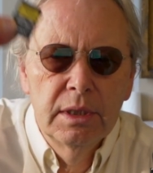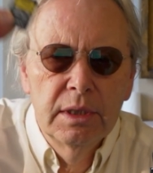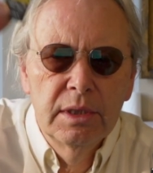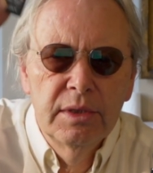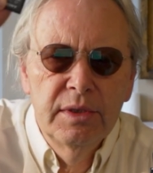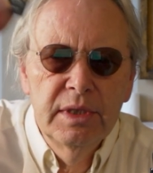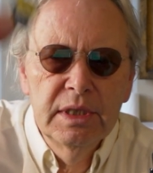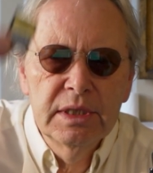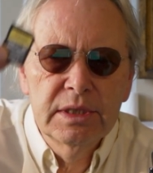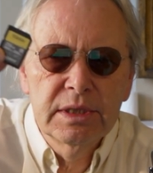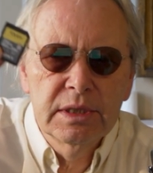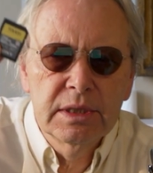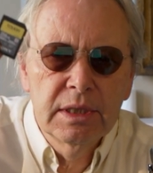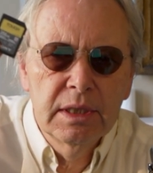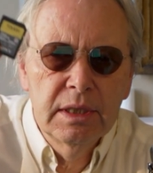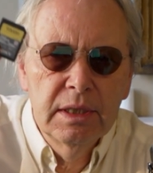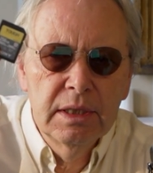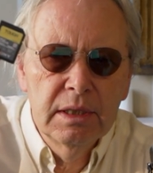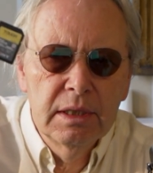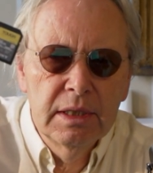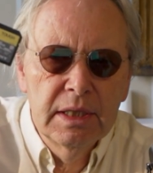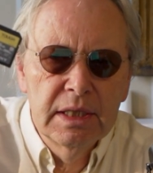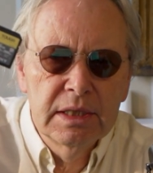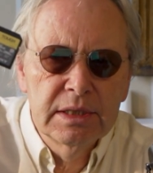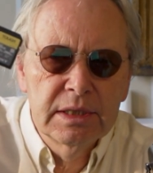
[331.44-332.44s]
This
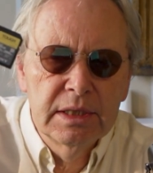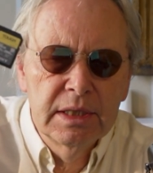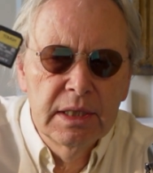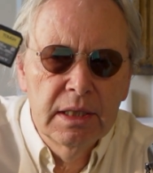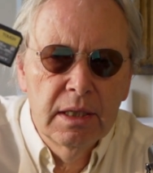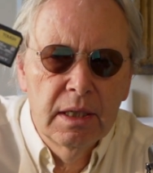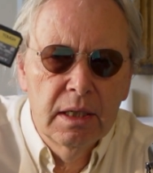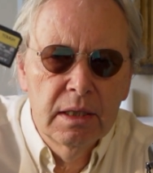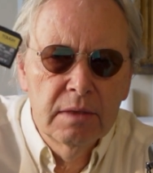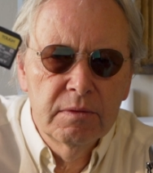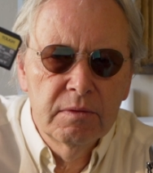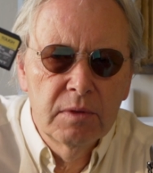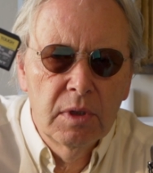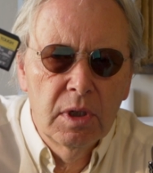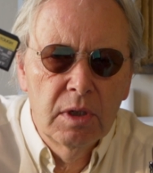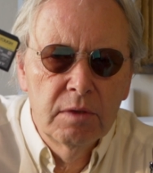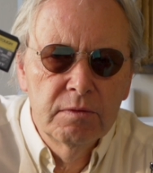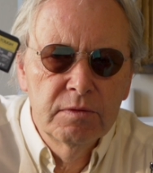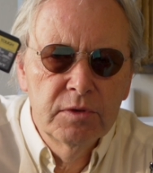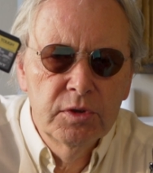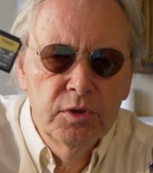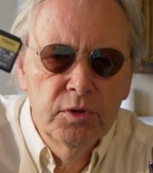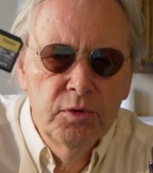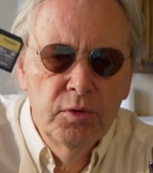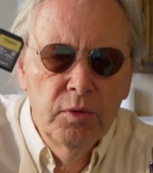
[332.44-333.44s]
little SD card
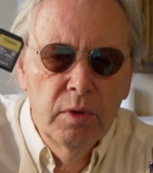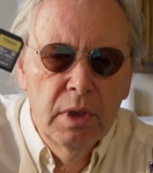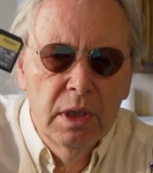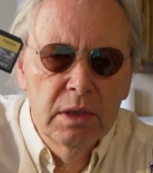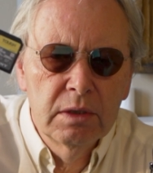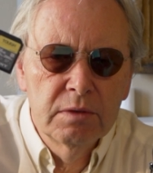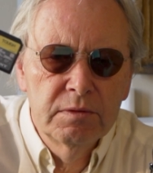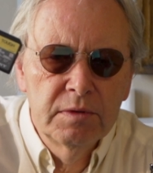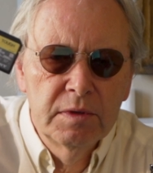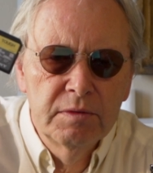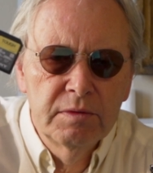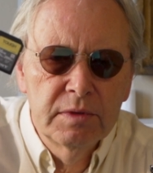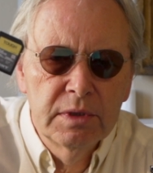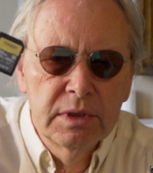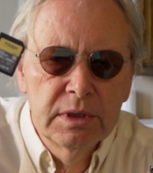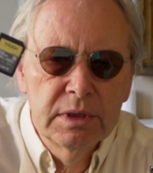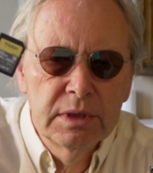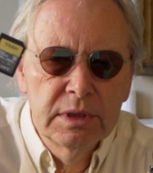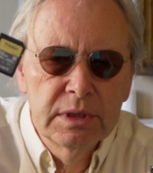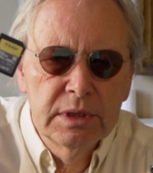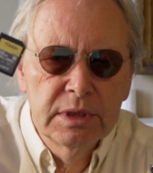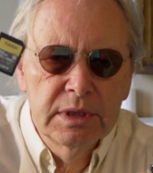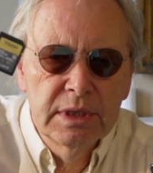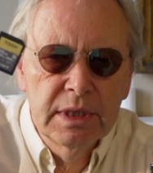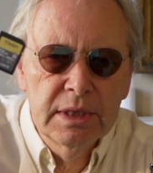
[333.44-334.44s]
of
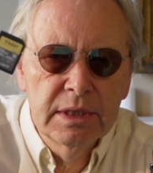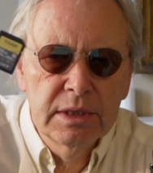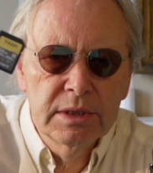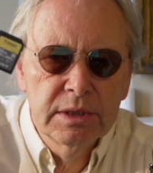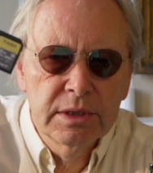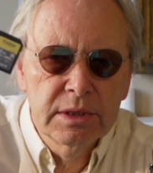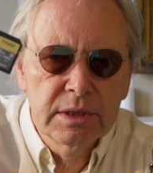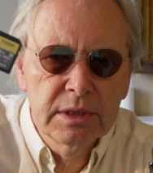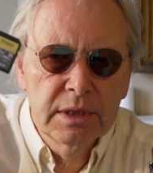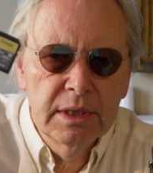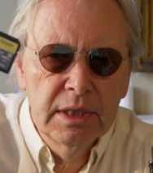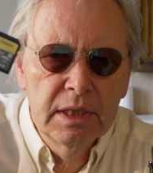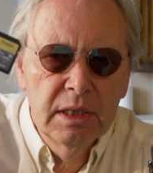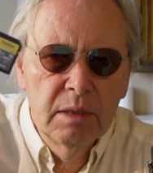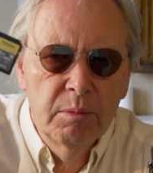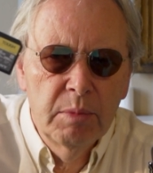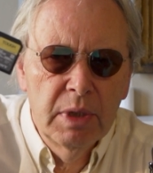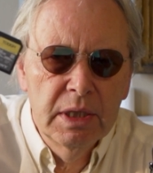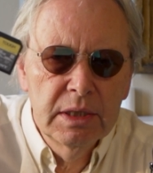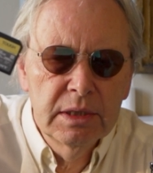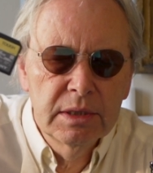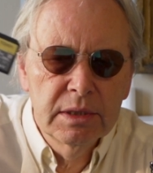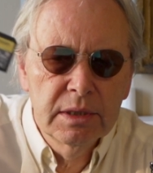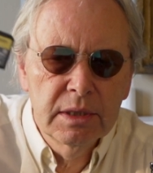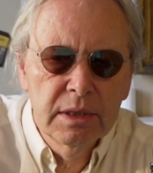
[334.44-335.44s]
256
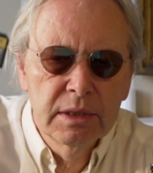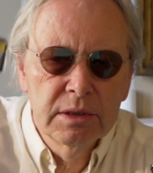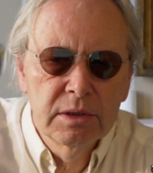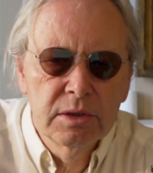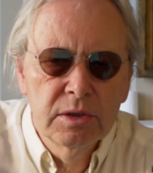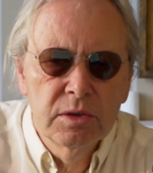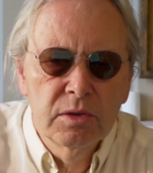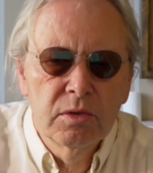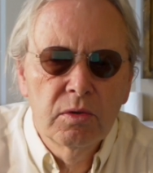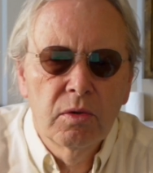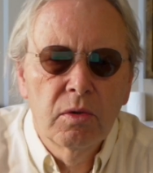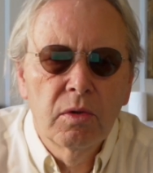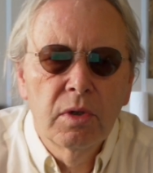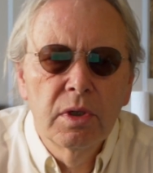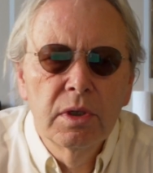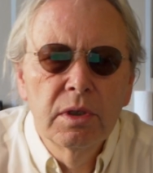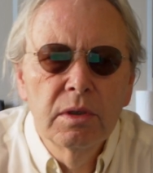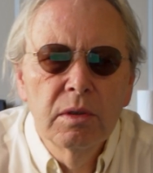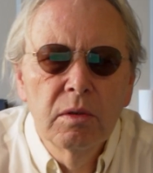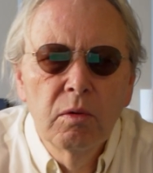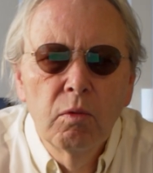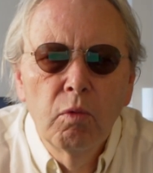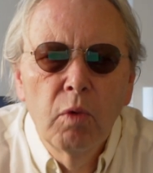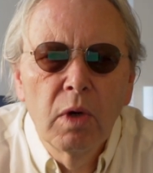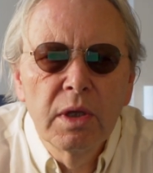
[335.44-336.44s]
gigabyte can store
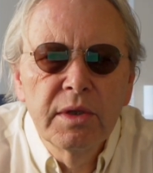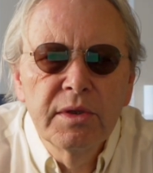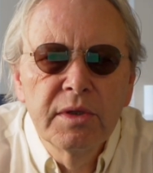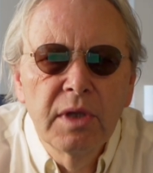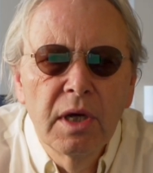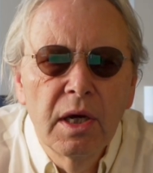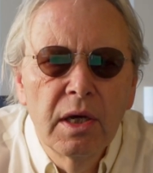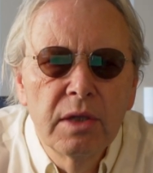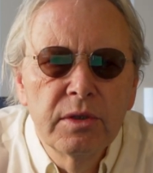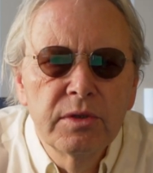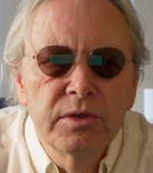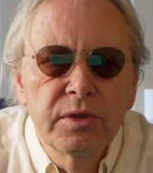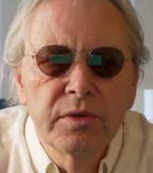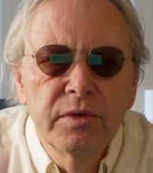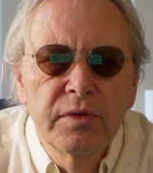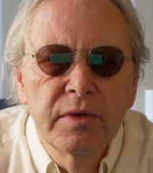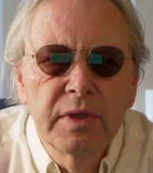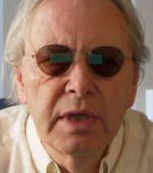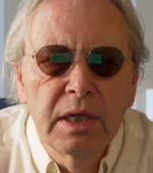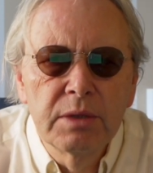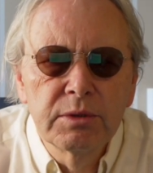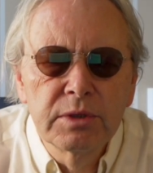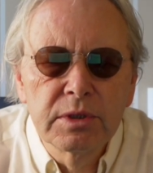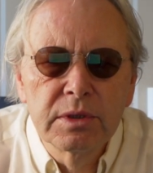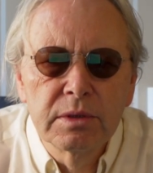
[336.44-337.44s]

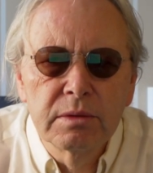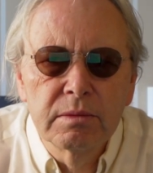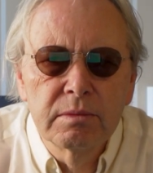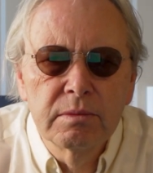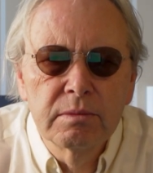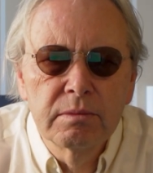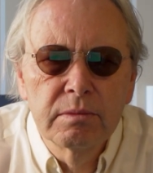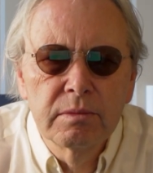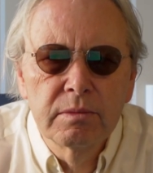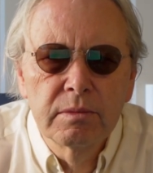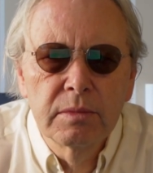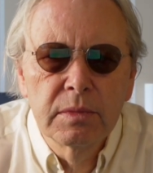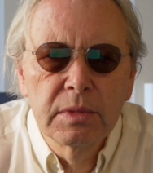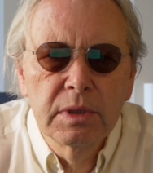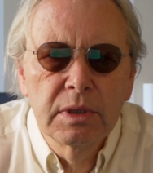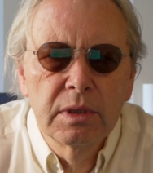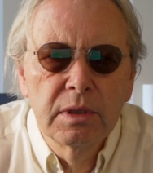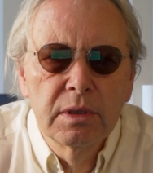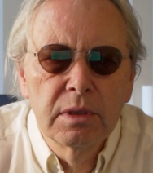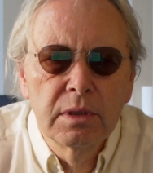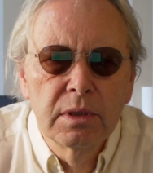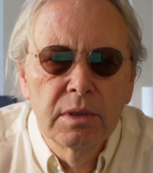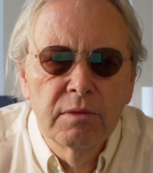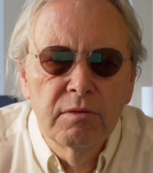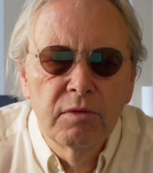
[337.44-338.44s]
100,000
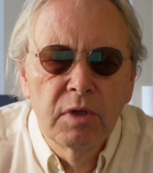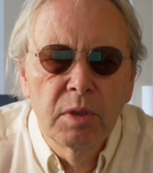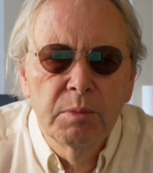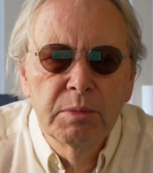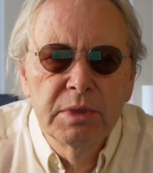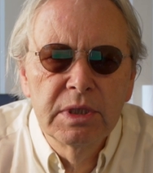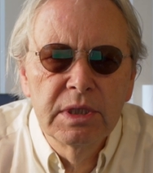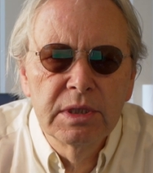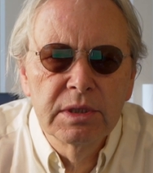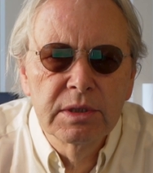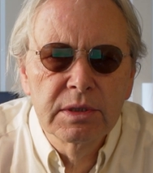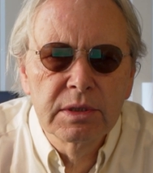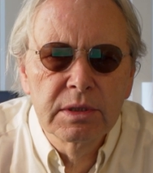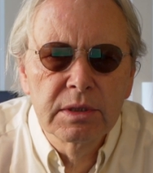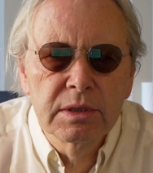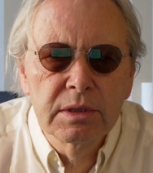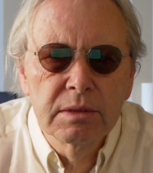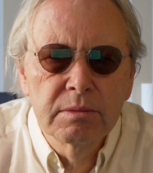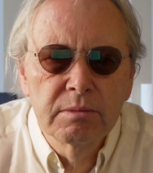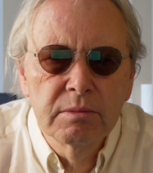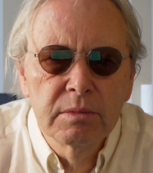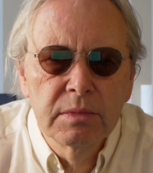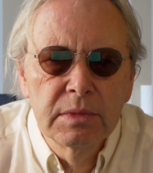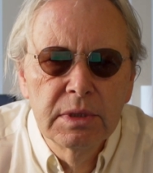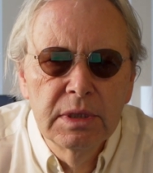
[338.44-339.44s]
floppy disks.
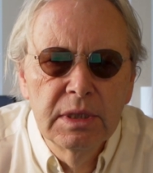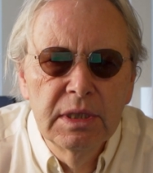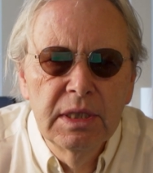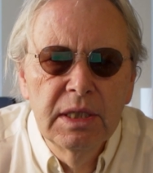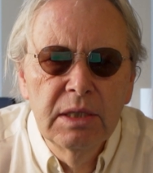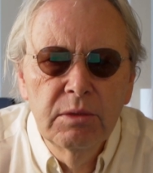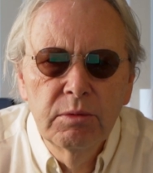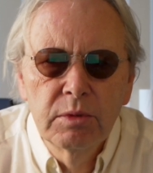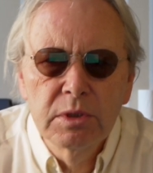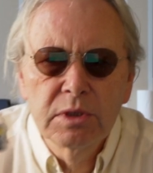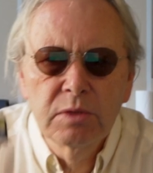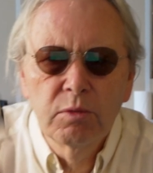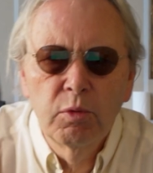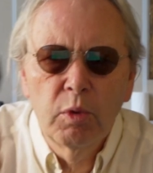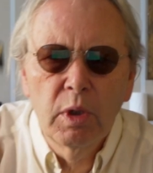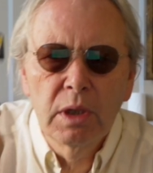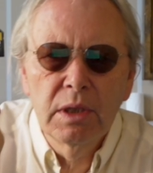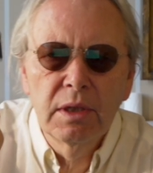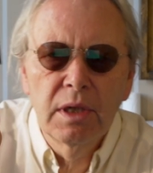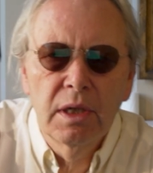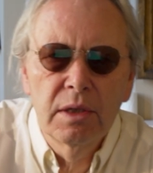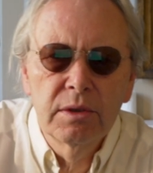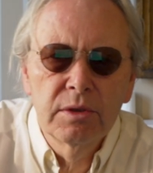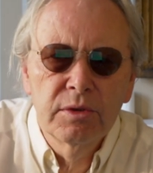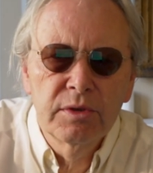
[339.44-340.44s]
It equals
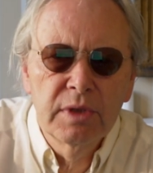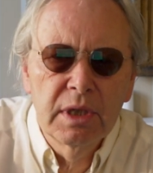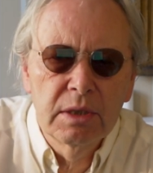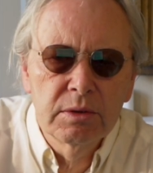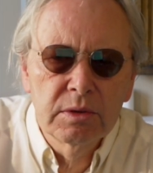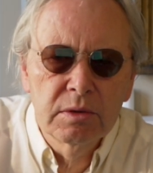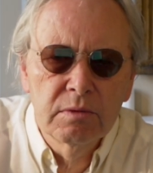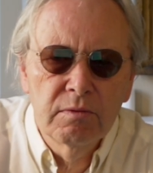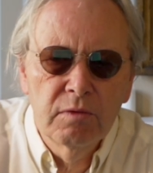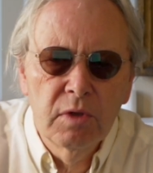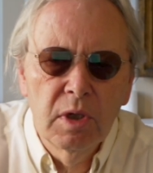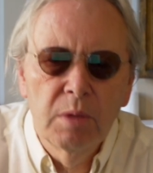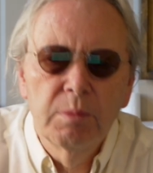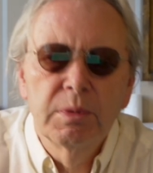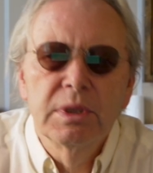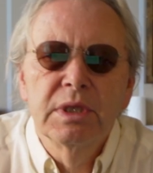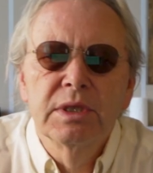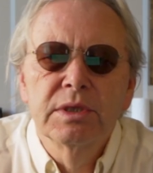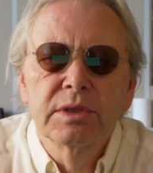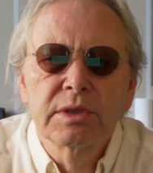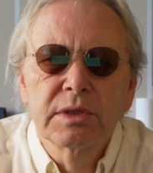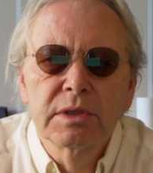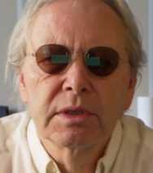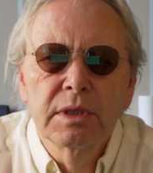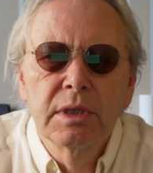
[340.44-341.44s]
100,000 floppy
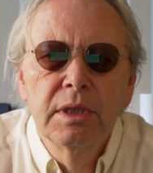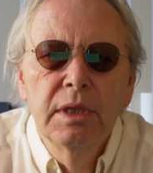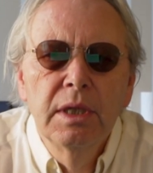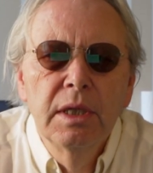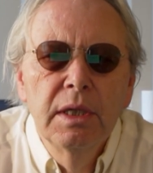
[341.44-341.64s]
disks.